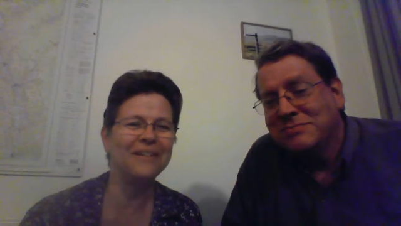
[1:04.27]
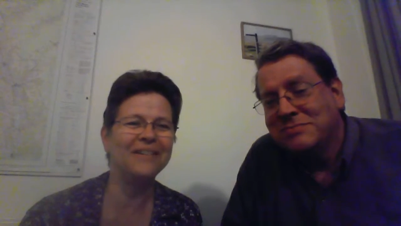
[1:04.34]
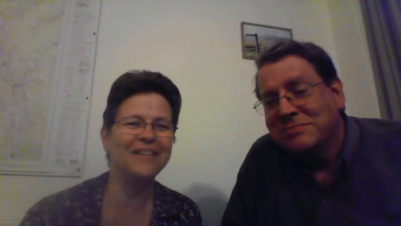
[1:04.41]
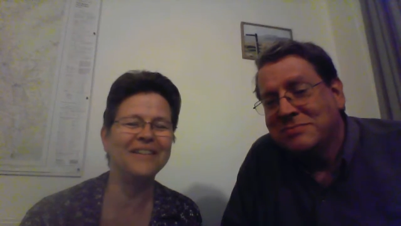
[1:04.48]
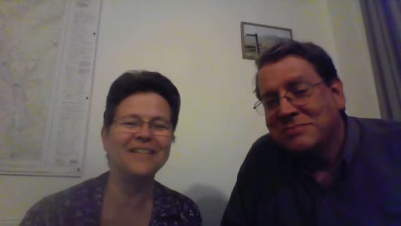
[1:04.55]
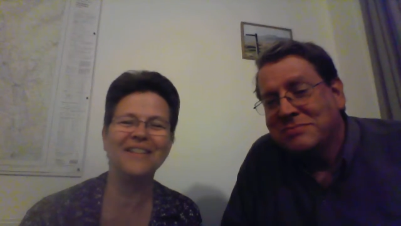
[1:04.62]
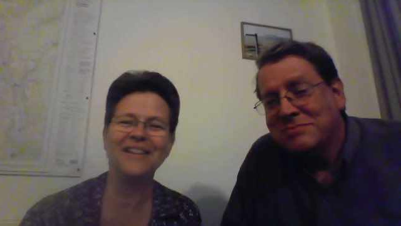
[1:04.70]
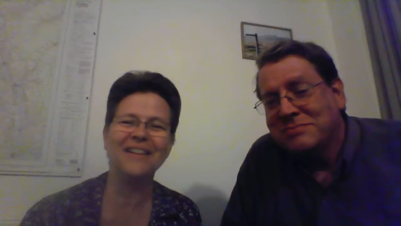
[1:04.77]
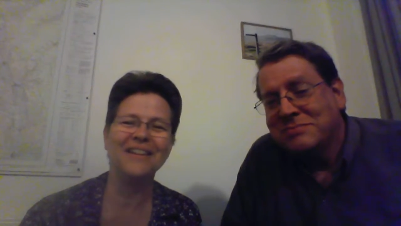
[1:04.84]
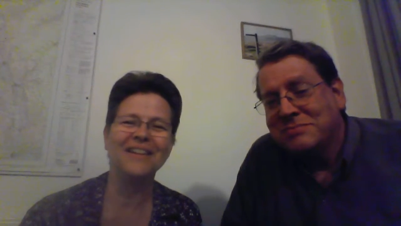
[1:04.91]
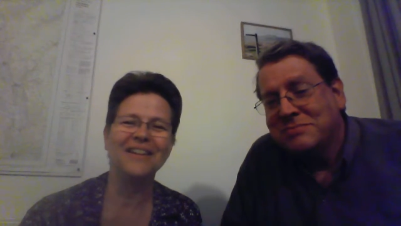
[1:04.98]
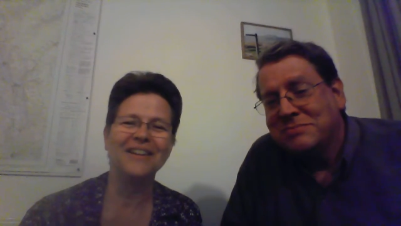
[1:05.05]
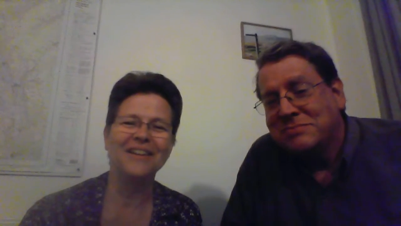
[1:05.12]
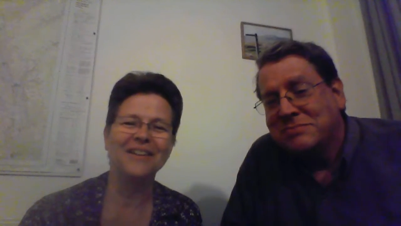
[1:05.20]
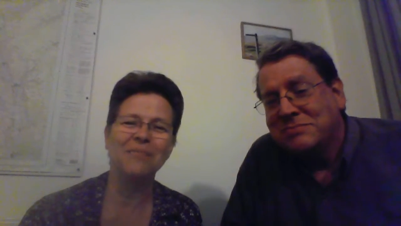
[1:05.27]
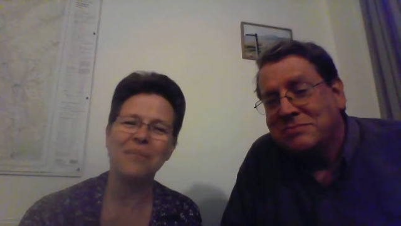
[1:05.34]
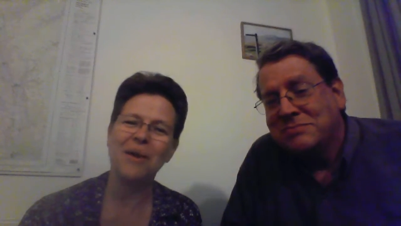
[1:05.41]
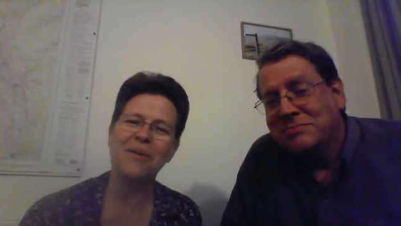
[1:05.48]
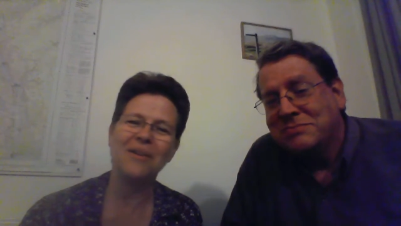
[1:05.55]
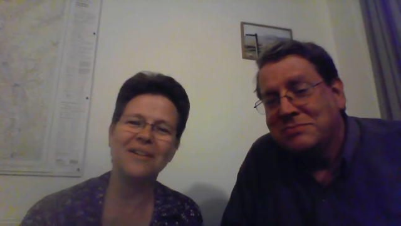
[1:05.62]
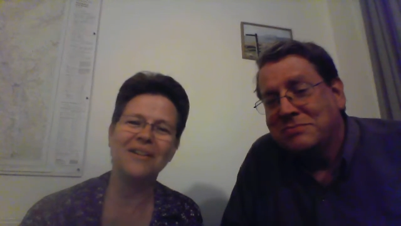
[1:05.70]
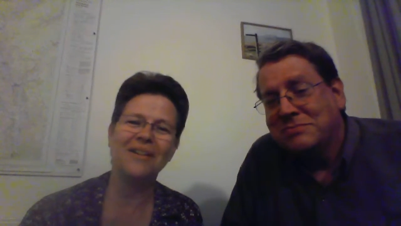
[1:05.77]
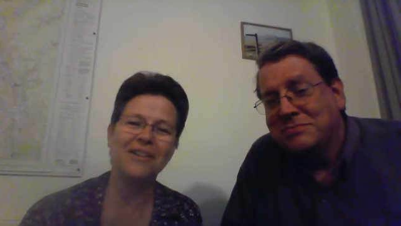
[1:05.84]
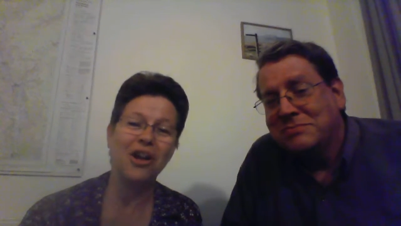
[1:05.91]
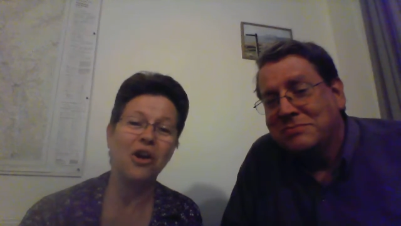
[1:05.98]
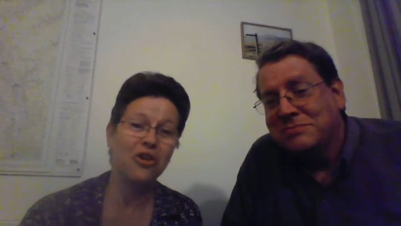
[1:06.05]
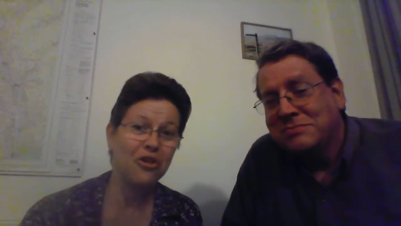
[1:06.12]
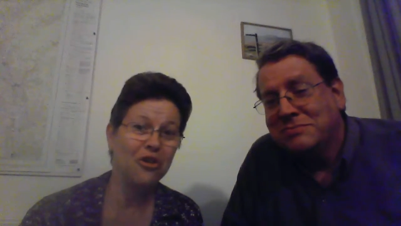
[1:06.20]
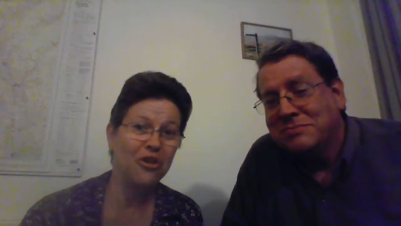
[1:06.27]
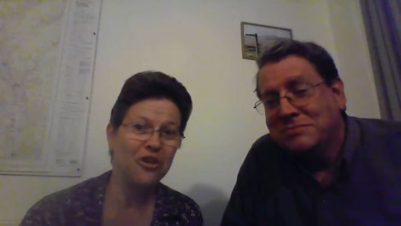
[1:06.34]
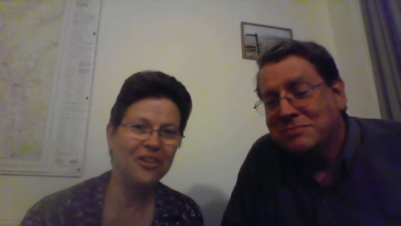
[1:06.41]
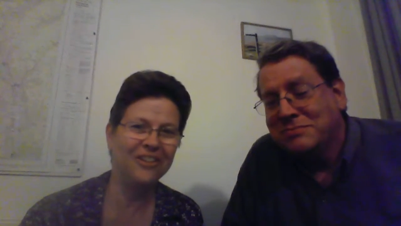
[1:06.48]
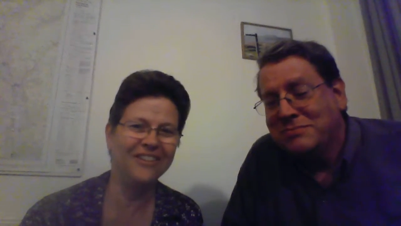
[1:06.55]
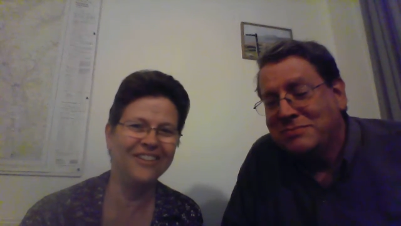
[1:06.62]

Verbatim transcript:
Speaker 1: and that he married a young girl.